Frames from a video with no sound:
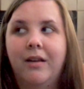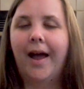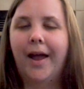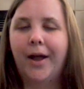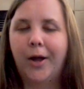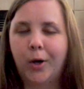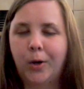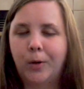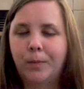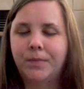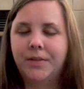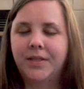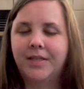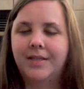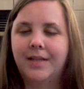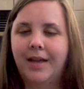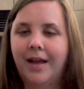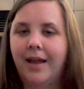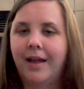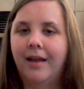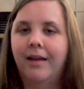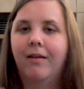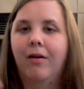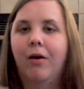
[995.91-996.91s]
hope to
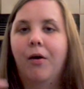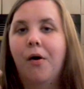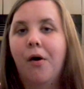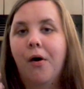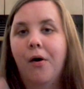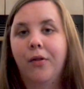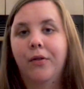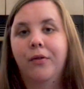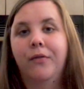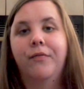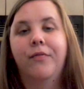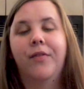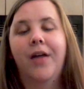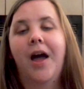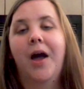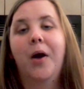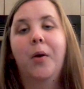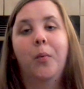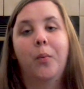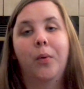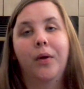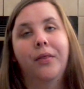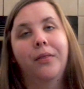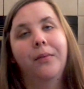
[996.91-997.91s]
take all of
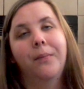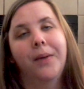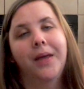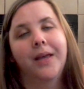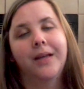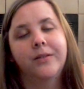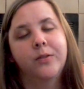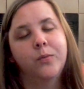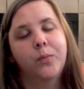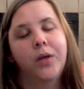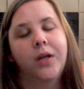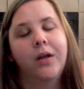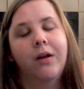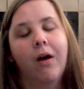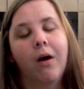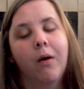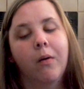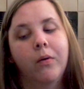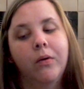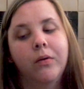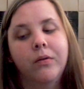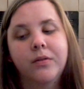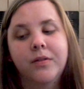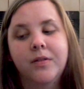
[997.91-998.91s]
that with me as we
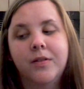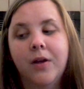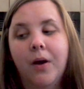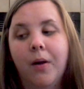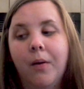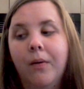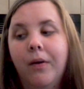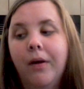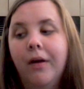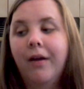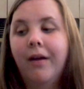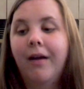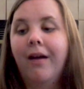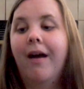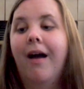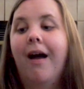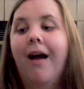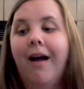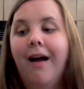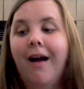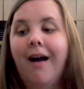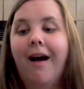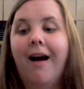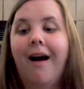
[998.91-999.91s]
go. So
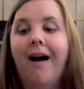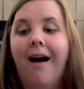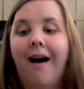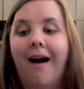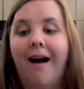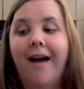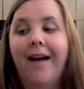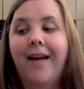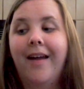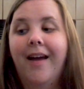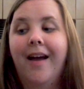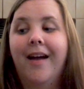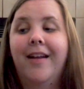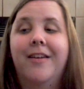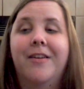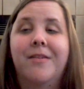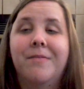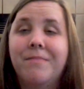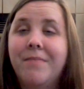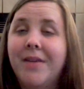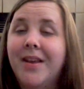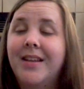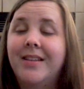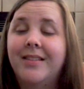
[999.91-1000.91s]
I had an
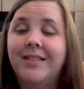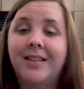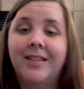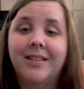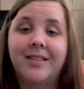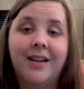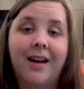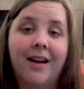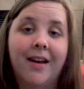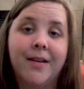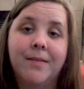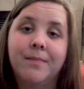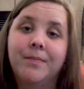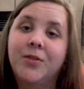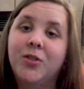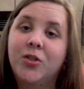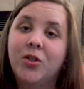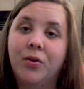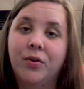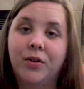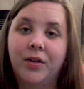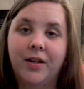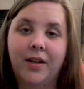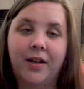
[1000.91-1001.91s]
amazing time,
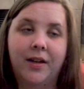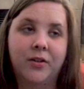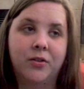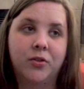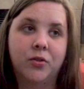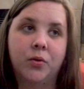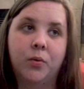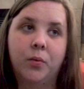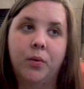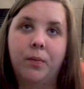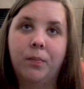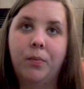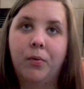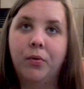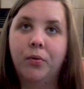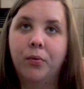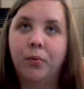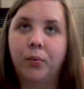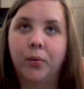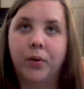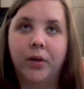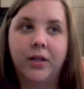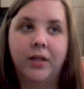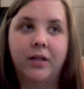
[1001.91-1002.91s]
so did Andrew. We both
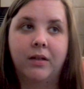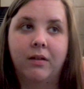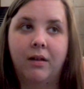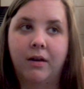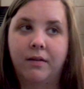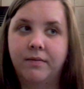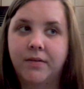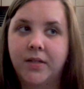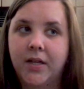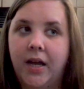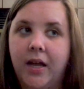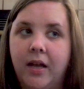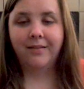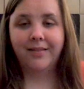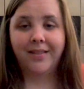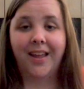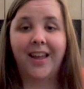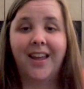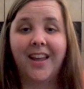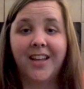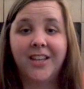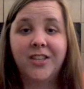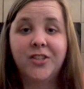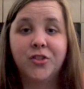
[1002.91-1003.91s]
really loved it.
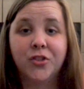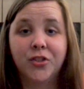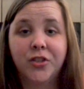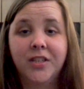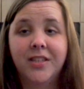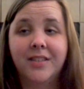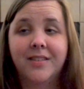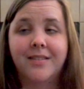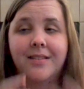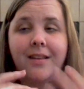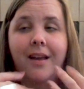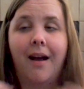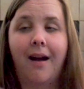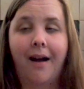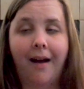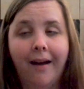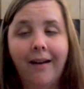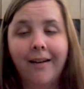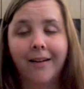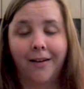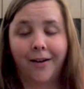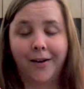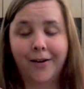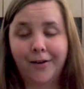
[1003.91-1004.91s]
The injuries that
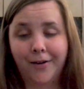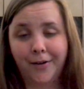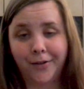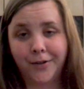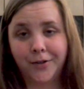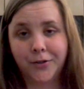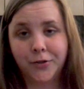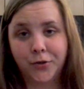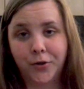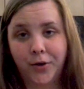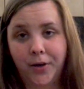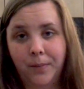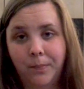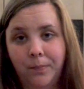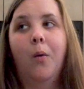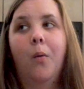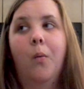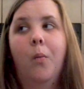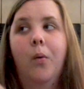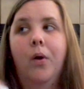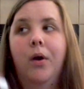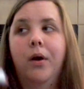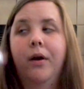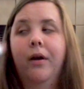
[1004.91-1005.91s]
I got on the trip
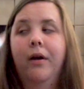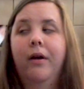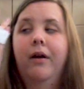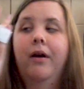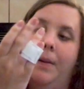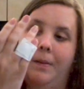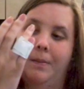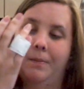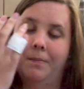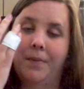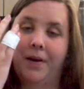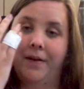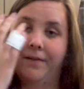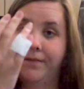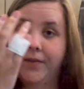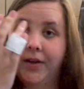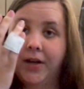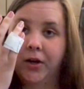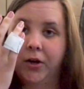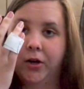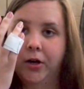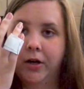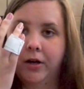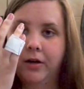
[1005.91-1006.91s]
were my
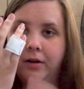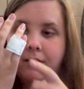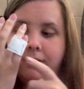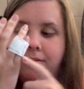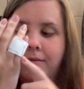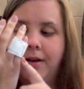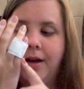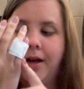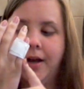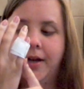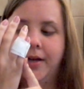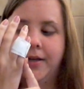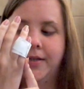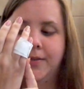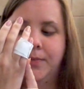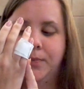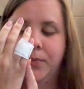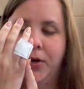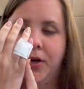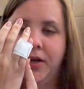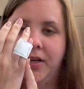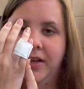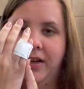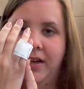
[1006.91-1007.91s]
finger, I
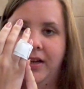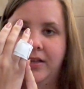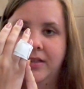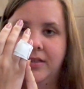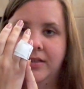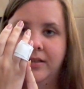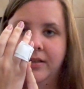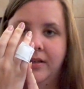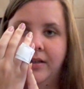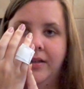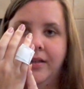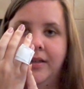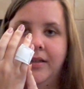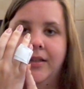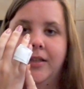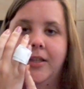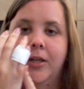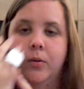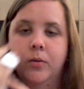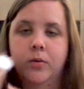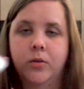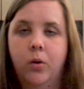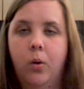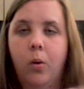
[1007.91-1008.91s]
sprained it.
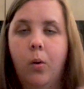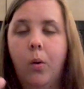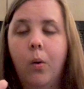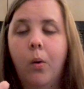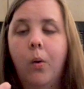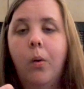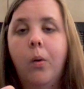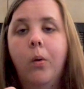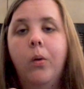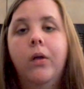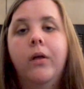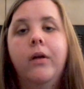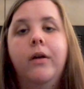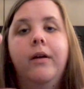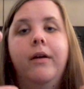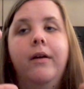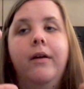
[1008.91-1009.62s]
There was a hole